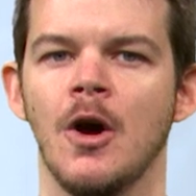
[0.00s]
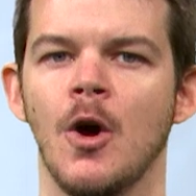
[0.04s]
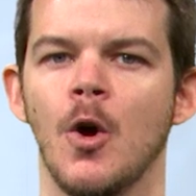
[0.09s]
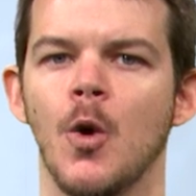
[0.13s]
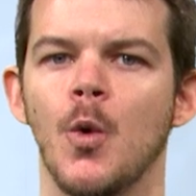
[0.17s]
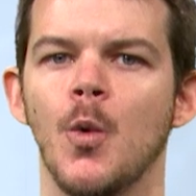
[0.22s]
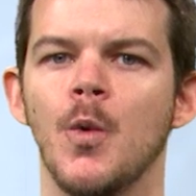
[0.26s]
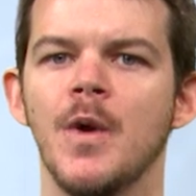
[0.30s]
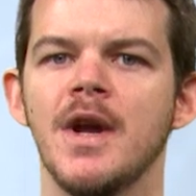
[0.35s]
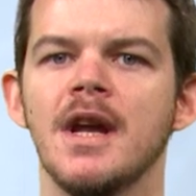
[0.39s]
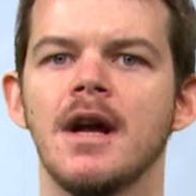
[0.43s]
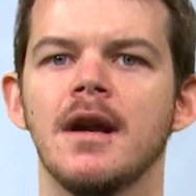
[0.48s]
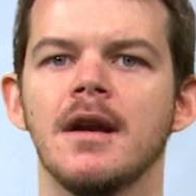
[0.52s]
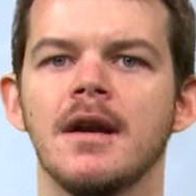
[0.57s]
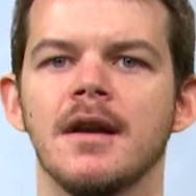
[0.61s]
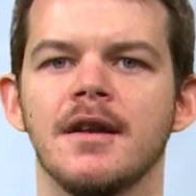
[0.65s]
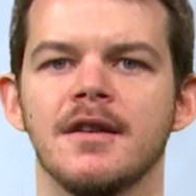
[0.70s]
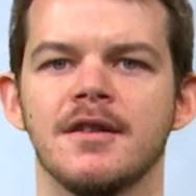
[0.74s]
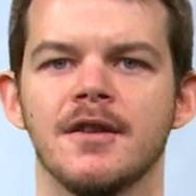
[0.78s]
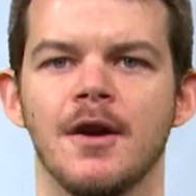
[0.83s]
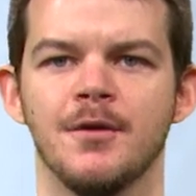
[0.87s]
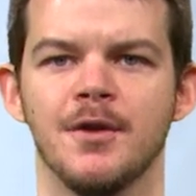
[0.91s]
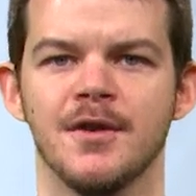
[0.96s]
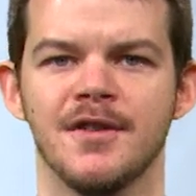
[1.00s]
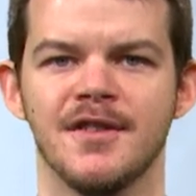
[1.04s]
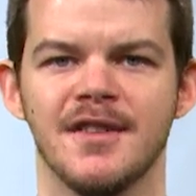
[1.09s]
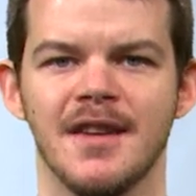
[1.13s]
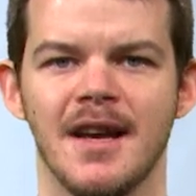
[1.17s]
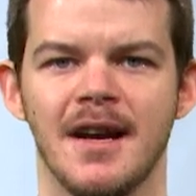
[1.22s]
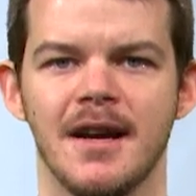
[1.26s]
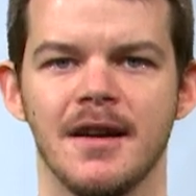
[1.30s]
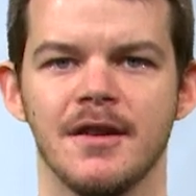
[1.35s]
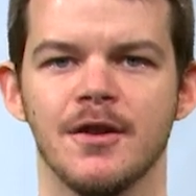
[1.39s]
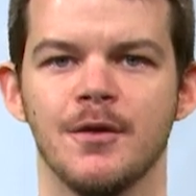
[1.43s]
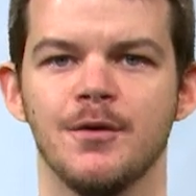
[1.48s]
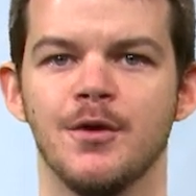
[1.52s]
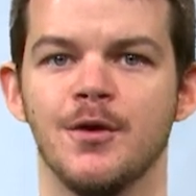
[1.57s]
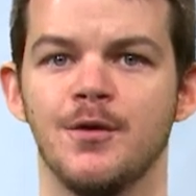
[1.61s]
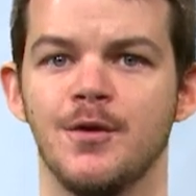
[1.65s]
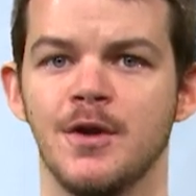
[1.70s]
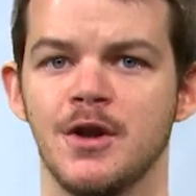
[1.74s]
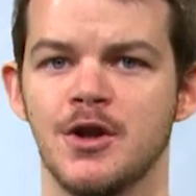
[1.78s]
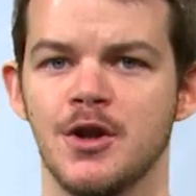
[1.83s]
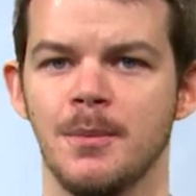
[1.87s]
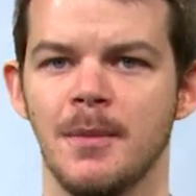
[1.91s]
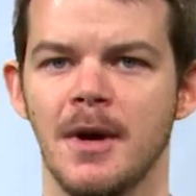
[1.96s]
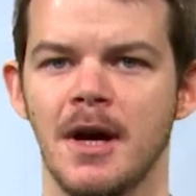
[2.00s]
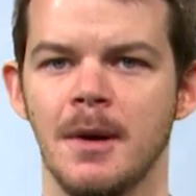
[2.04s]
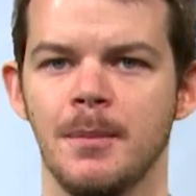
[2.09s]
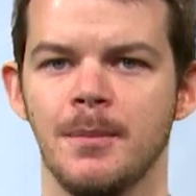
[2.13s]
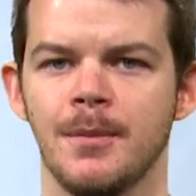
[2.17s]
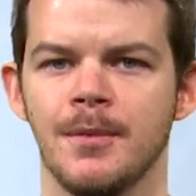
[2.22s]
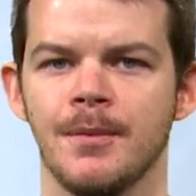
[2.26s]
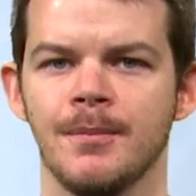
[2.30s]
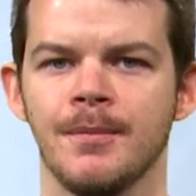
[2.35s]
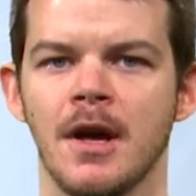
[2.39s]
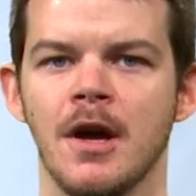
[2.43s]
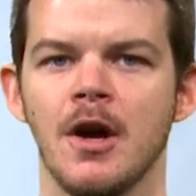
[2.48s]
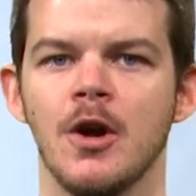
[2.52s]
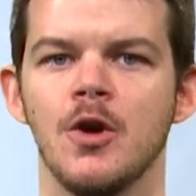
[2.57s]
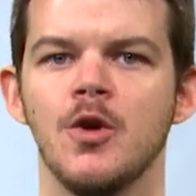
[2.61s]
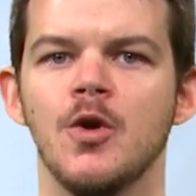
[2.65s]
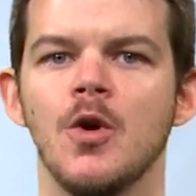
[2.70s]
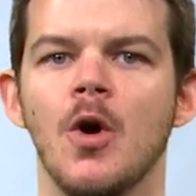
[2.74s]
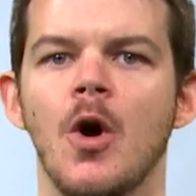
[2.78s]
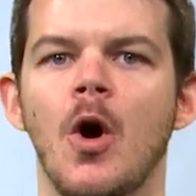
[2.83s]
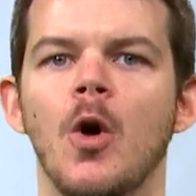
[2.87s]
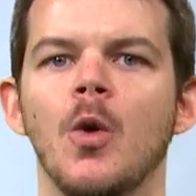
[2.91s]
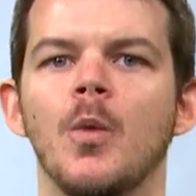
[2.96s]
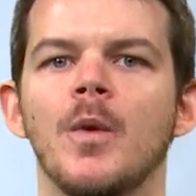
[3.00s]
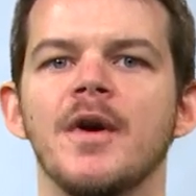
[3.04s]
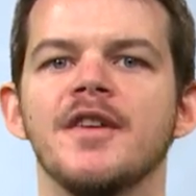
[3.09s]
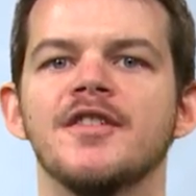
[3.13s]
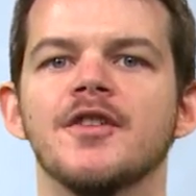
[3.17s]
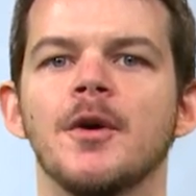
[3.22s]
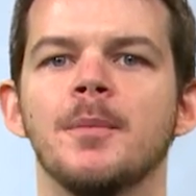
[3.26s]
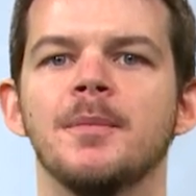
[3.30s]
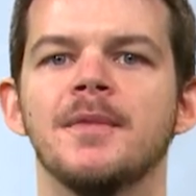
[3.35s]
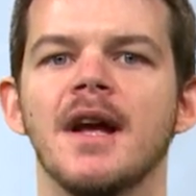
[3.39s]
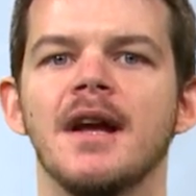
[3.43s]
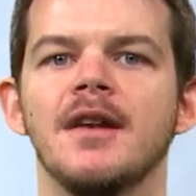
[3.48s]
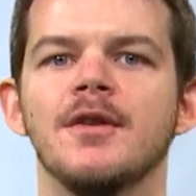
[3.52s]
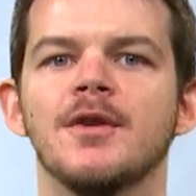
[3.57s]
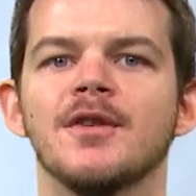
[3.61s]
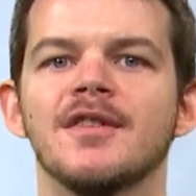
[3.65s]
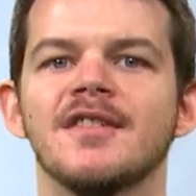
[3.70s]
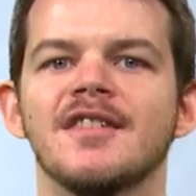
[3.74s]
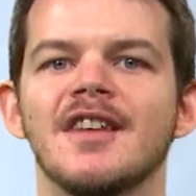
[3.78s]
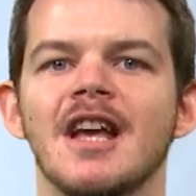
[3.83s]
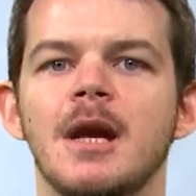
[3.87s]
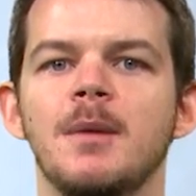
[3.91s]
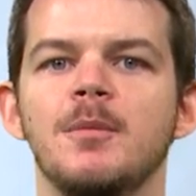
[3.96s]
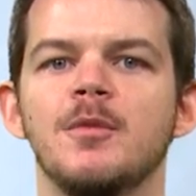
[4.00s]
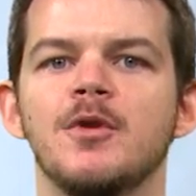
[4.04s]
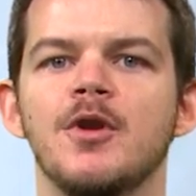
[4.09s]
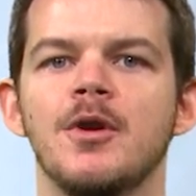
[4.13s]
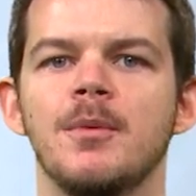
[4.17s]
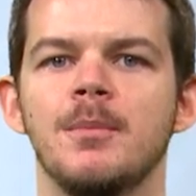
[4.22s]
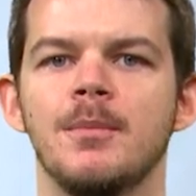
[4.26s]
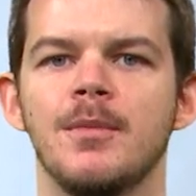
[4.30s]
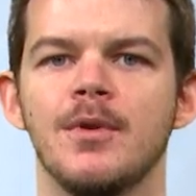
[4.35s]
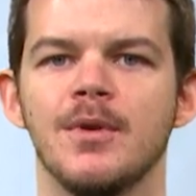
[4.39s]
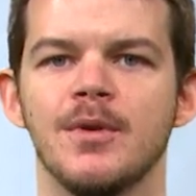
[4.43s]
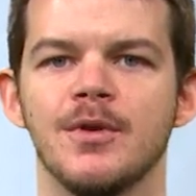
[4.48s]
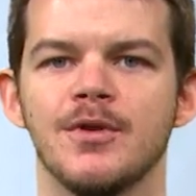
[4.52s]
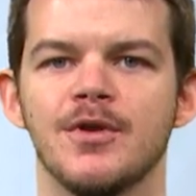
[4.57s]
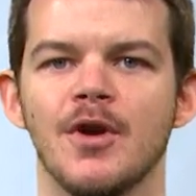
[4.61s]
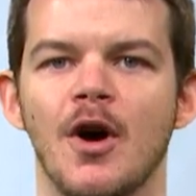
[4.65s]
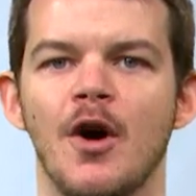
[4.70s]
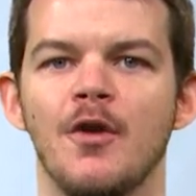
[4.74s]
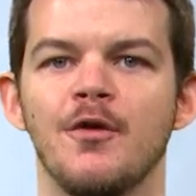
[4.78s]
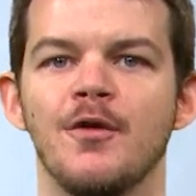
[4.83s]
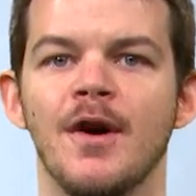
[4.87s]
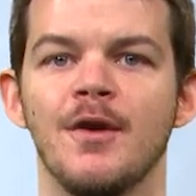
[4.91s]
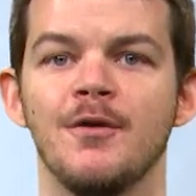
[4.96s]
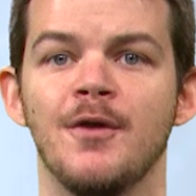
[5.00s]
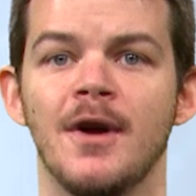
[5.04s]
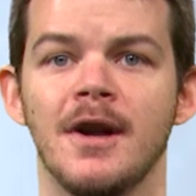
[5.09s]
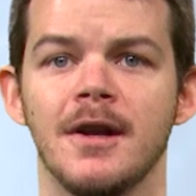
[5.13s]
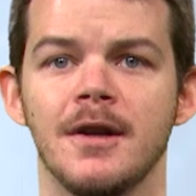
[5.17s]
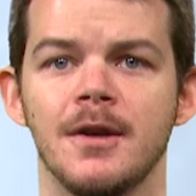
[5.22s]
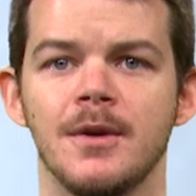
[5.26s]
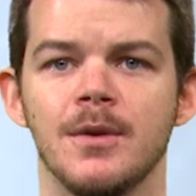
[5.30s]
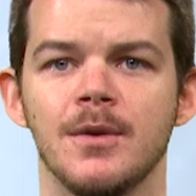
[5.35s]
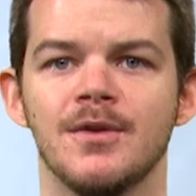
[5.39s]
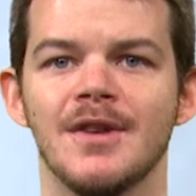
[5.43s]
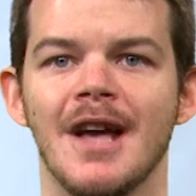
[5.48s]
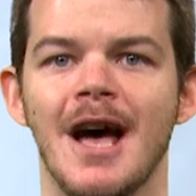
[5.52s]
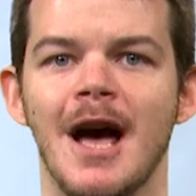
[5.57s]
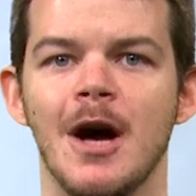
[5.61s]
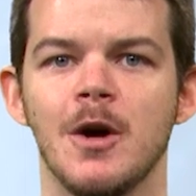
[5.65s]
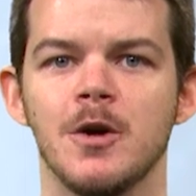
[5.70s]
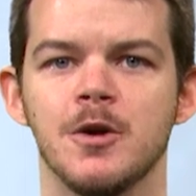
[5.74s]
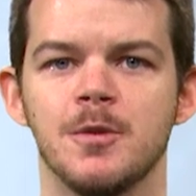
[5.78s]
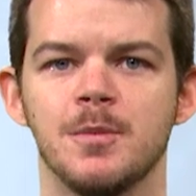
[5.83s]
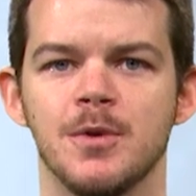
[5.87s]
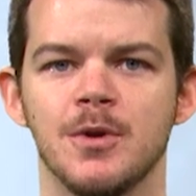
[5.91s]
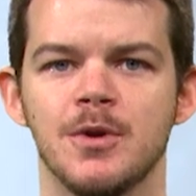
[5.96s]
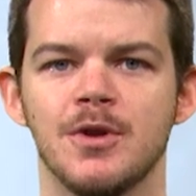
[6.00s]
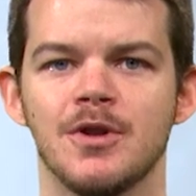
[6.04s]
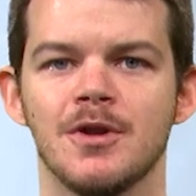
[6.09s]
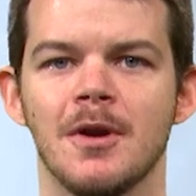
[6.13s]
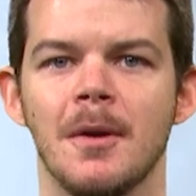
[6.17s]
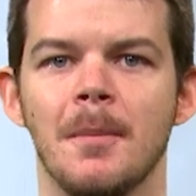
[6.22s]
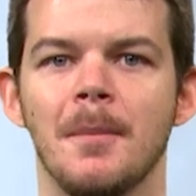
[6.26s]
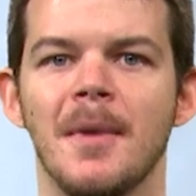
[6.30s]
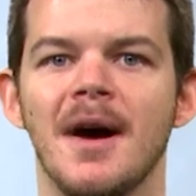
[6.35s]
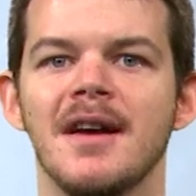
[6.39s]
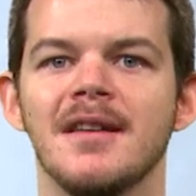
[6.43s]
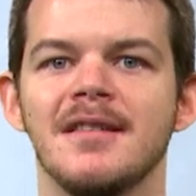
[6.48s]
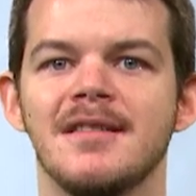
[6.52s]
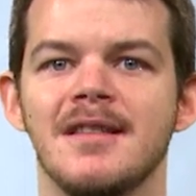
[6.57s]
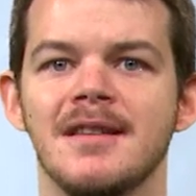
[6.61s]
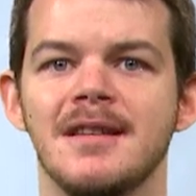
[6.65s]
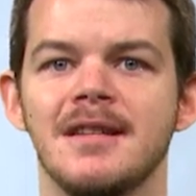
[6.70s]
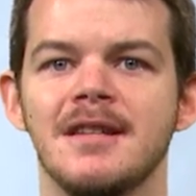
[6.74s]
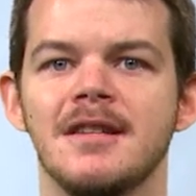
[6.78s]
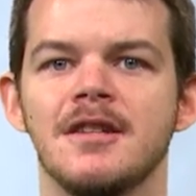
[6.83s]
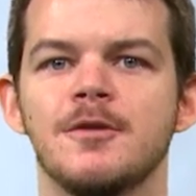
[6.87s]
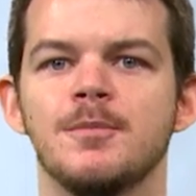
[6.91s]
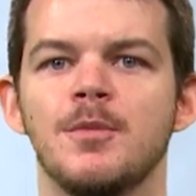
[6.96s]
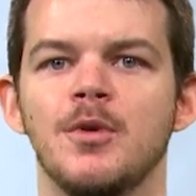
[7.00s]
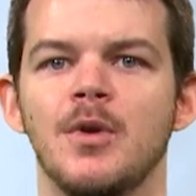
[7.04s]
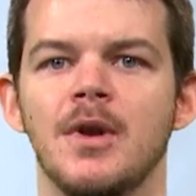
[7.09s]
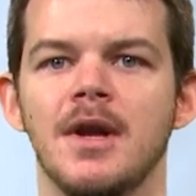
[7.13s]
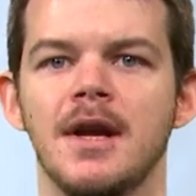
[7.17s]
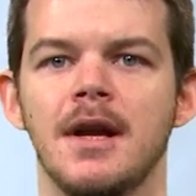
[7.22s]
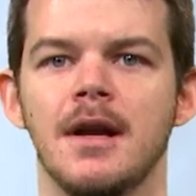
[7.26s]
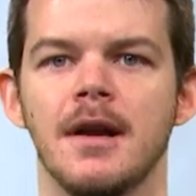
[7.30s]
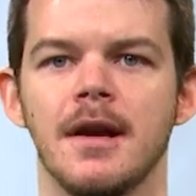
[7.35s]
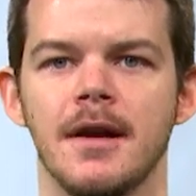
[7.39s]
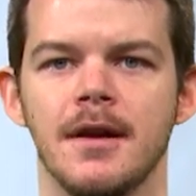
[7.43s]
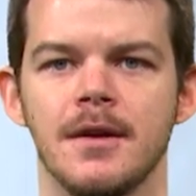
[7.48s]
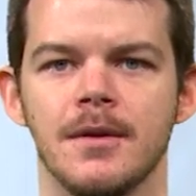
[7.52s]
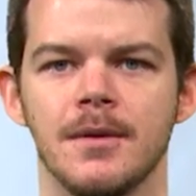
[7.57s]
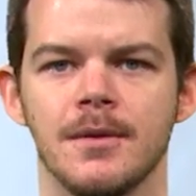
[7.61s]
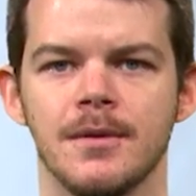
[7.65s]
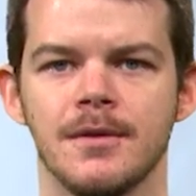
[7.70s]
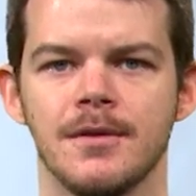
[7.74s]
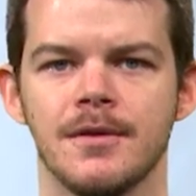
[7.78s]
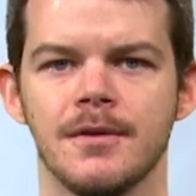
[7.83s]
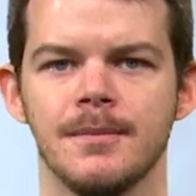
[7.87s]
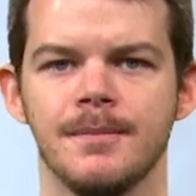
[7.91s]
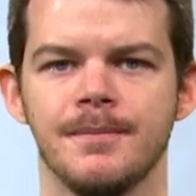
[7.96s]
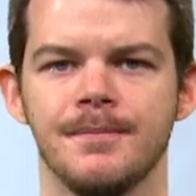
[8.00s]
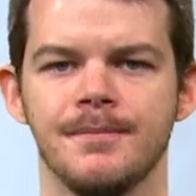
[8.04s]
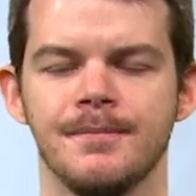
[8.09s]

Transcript: Regardless of the size of the feature map, you always obtain the same numbers of values output by these pooling layers.